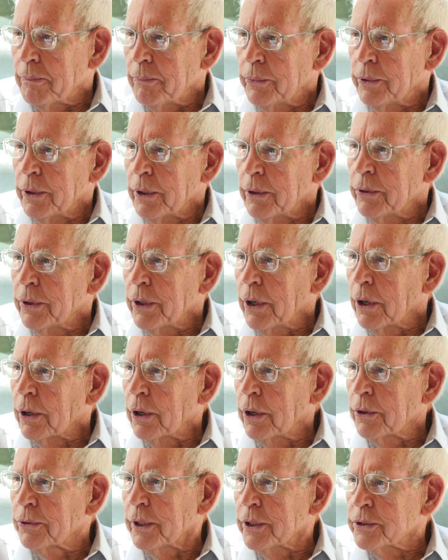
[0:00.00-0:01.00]
The
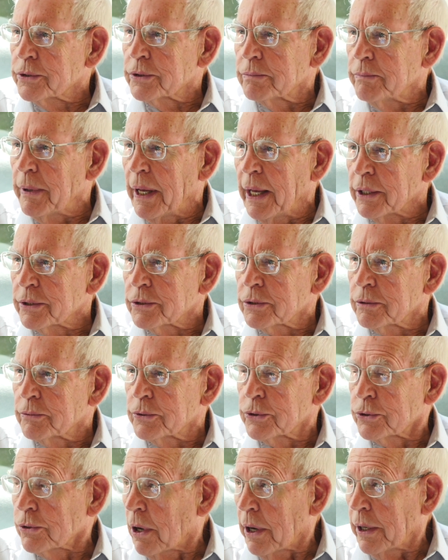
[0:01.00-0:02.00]
Earth has
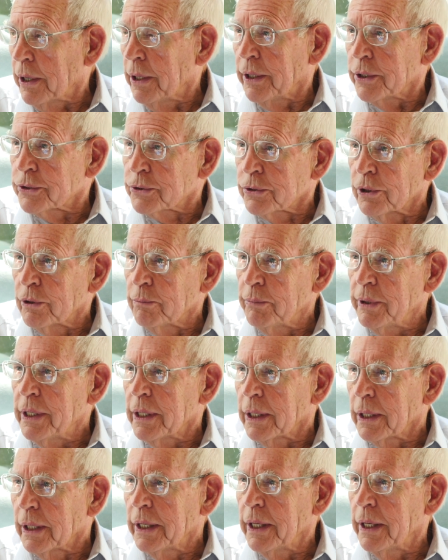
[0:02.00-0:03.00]
started. It's going to
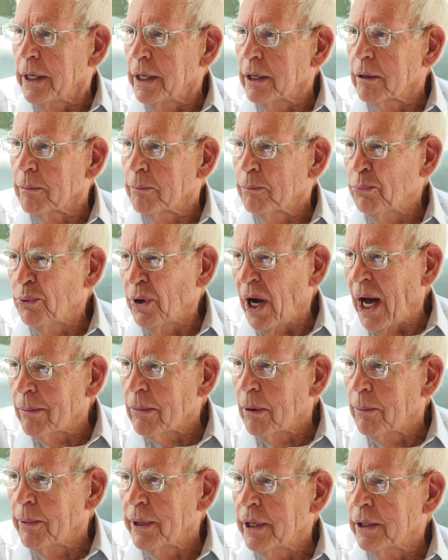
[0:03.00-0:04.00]
be here
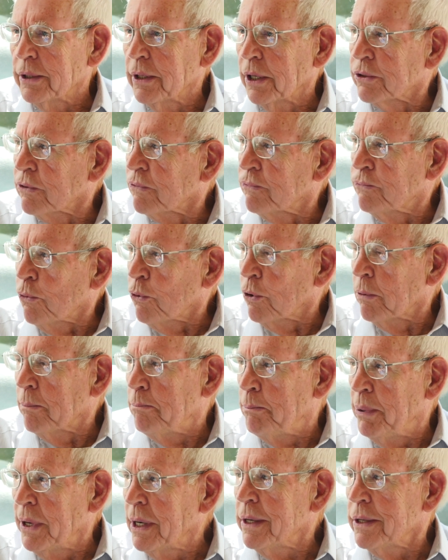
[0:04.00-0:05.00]
probably another 4
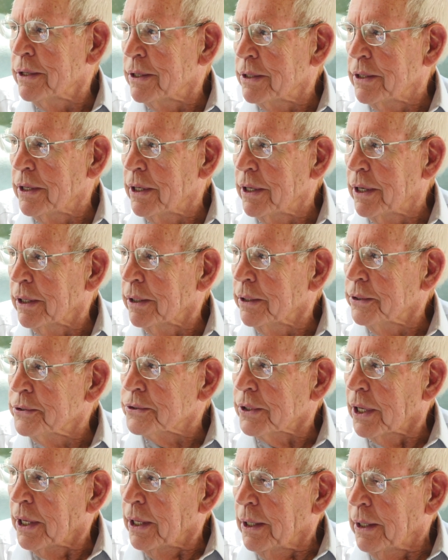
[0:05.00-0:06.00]
billion
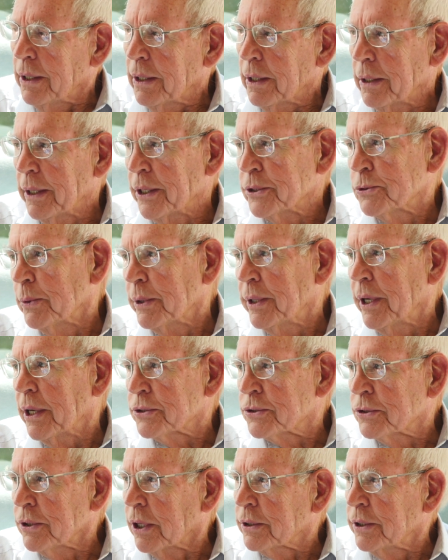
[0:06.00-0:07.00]
years, unless we
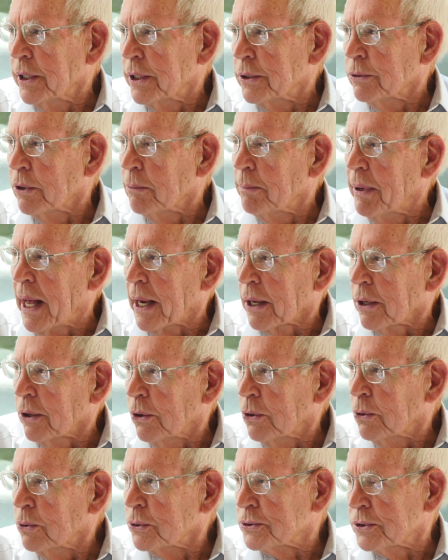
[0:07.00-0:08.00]
get sucked into a black
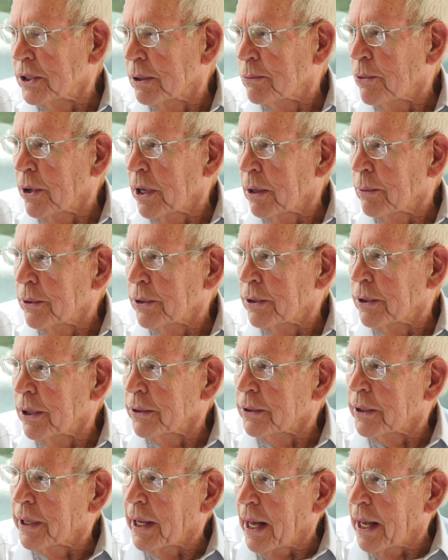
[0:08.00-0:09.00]
hole somewhere with
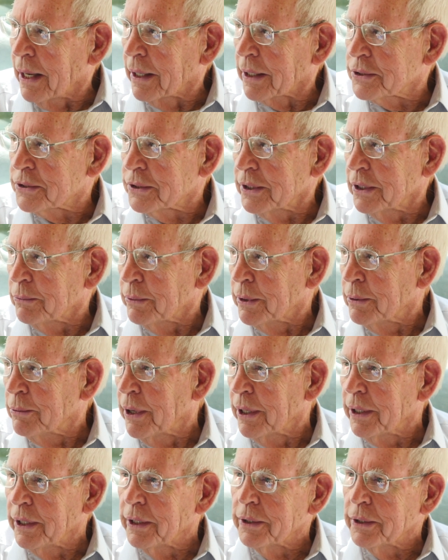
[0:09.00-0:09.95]
another galaxy that we run